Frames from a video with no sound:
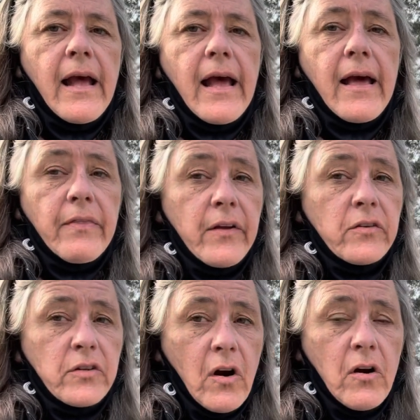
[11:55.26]
And
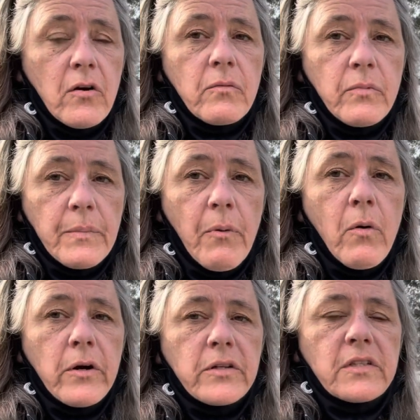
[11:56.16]
there are
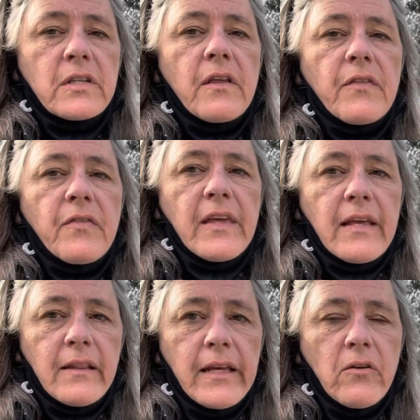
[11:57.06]
reports that the
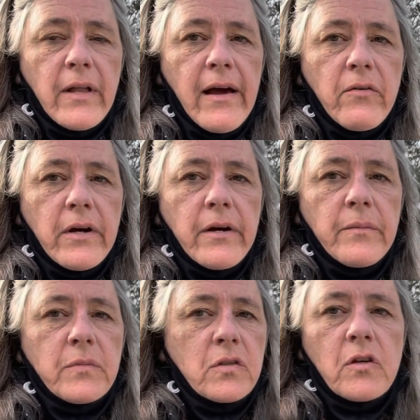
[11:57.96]
legal
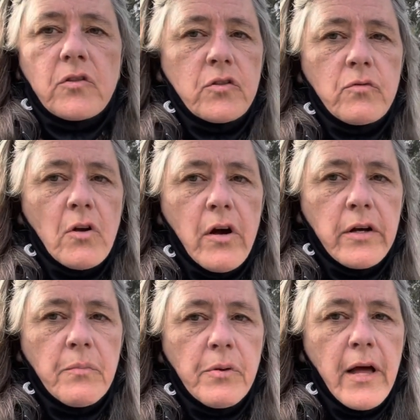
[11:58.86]
outcomes do not
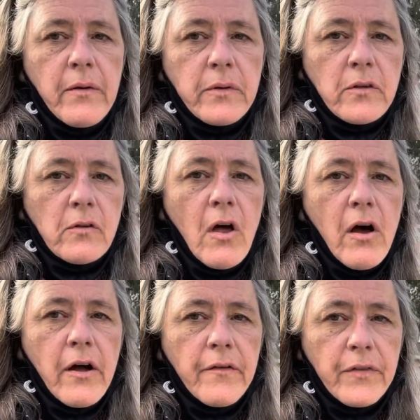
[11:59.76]
comply with the
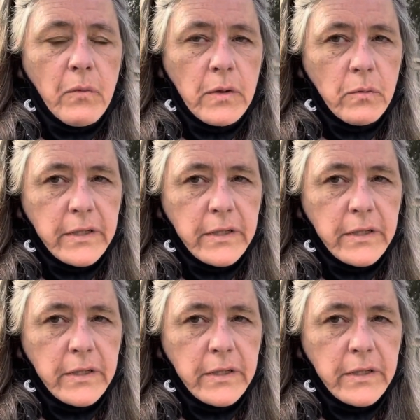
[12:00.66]
law that one would